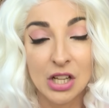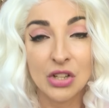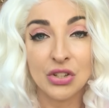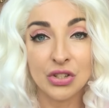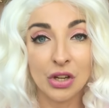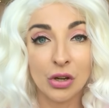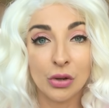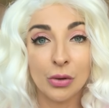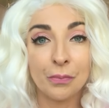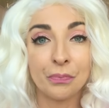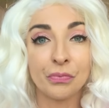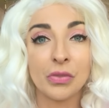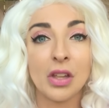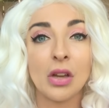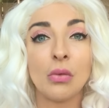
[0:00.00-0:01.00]
So
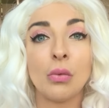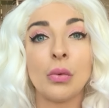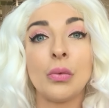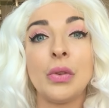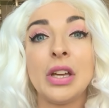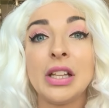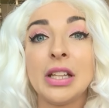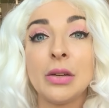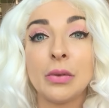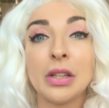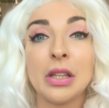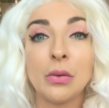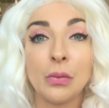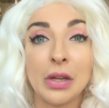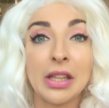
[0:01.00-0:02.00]
really,
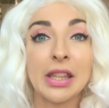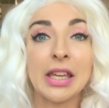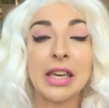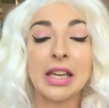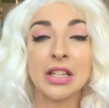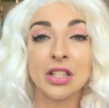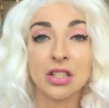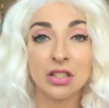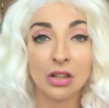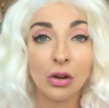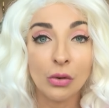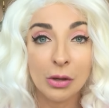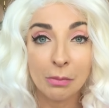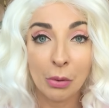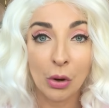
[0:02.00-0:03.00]
really, really, it's
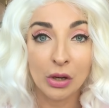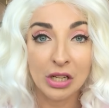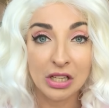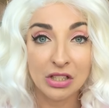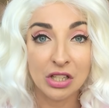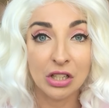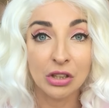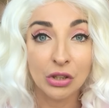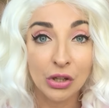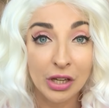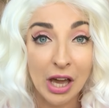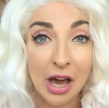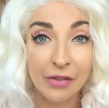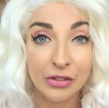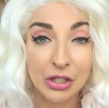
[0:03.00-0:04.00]
so important to
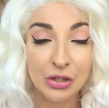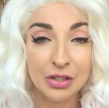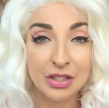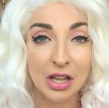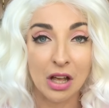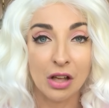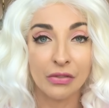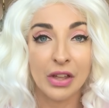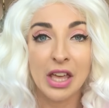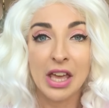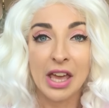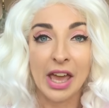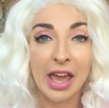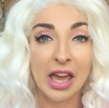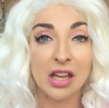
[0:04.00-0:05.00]
look after yourself
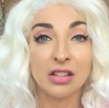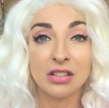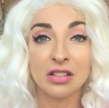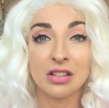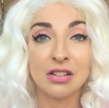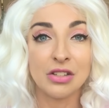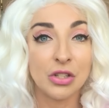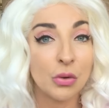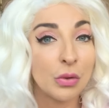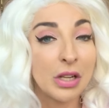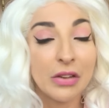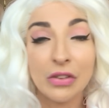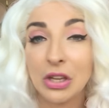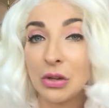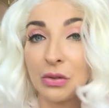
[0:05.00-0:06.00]
and do
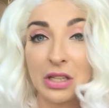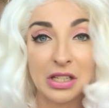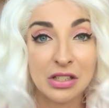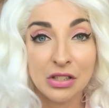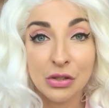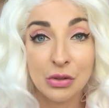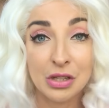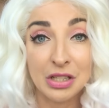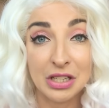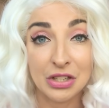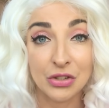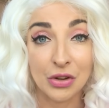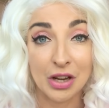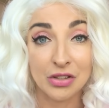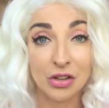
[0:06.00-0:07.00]
whatever you need to do to
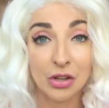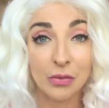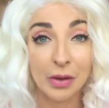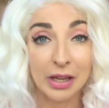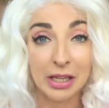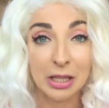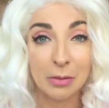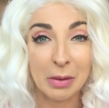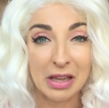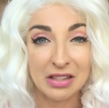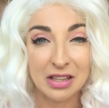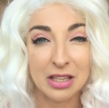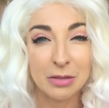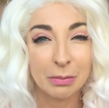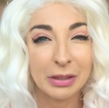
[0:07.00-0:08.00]
de-stress on a regular basis.